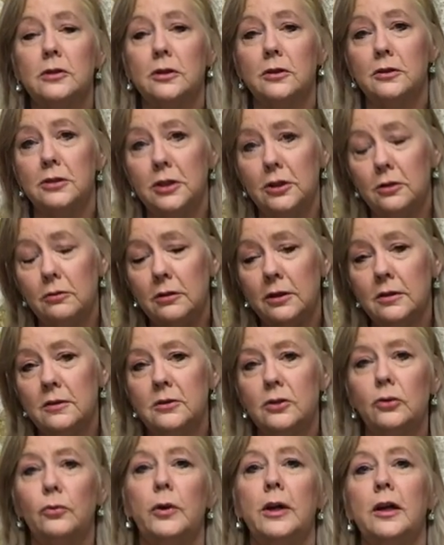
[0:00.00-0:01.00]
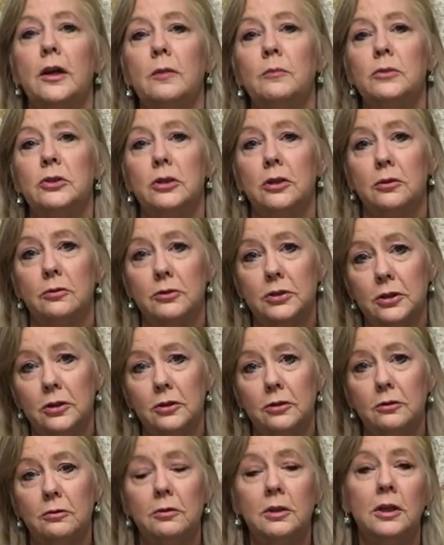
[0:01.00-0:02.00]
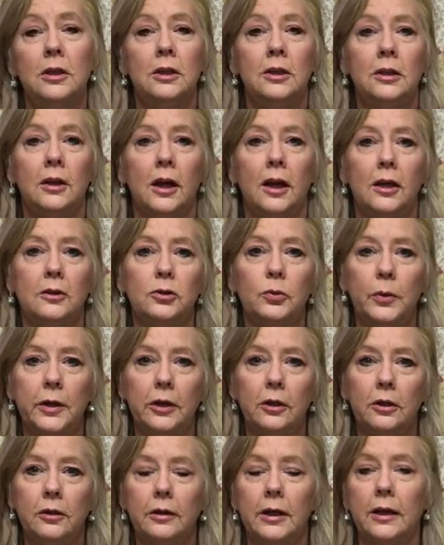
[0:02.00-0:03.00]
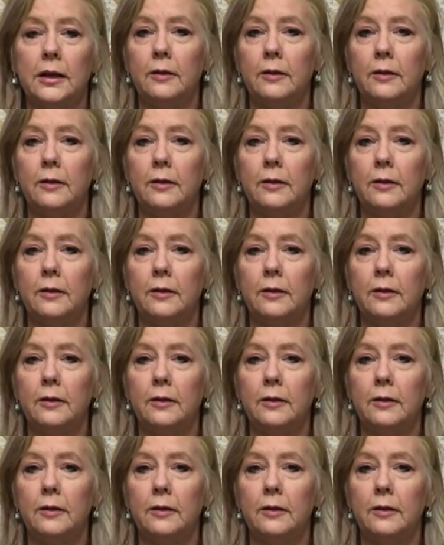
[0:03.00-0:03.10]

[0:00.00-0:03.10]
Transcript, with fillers: Do you do Instagram? Do you do uh, Twitter?